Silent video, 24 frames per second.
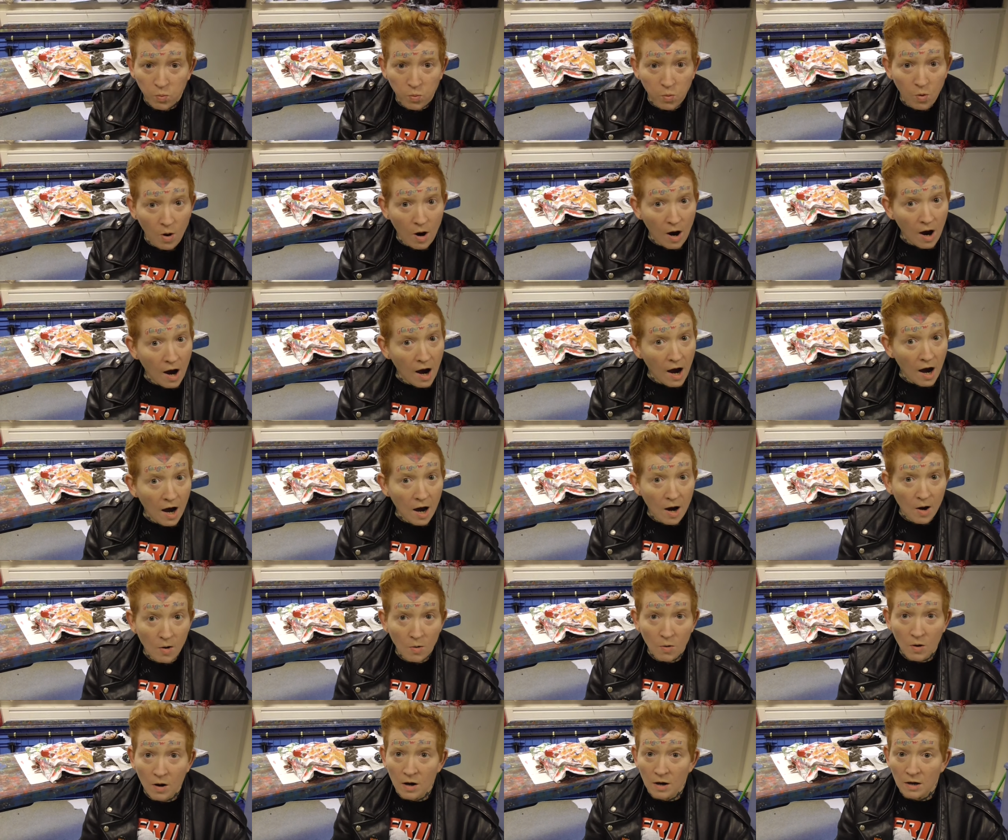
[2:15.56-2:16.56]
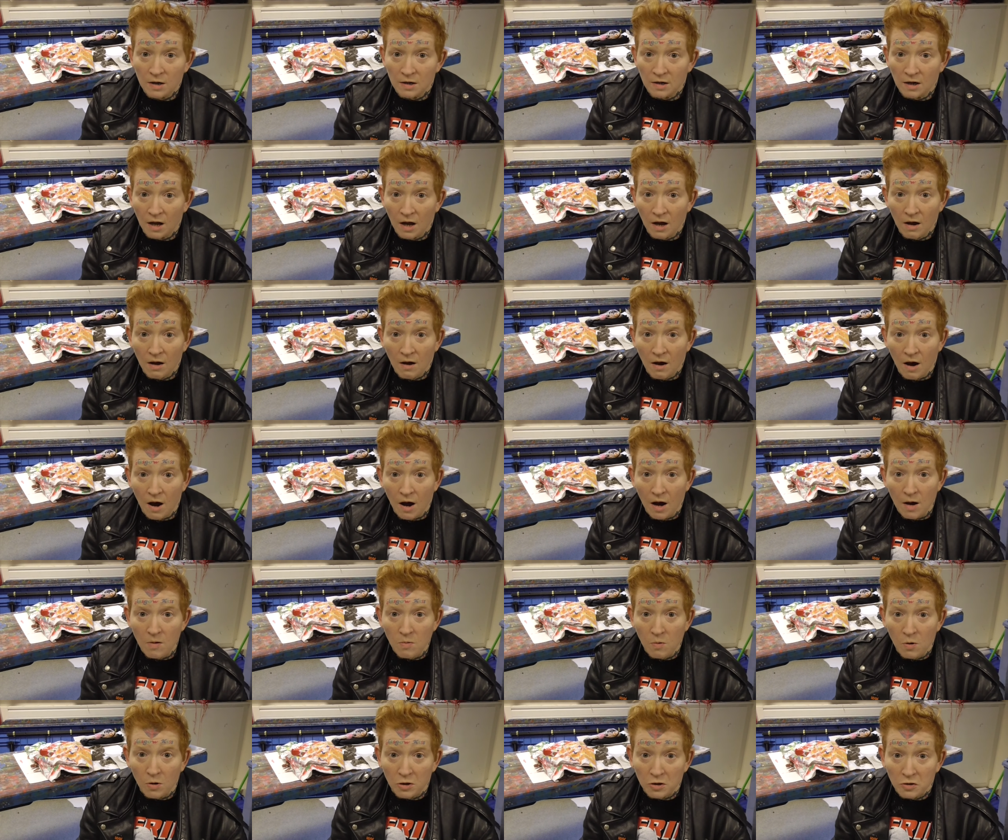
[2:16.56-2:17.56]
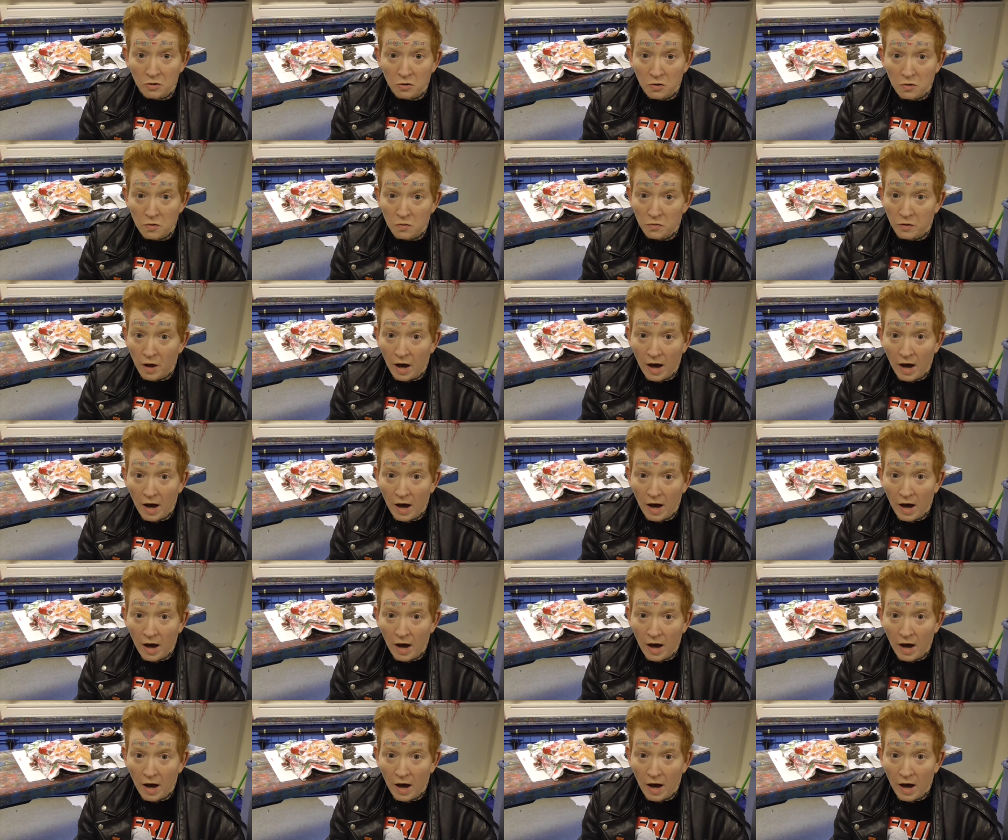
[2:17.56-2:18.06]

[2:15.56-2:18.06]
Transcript: Wow, I, lo- I want to do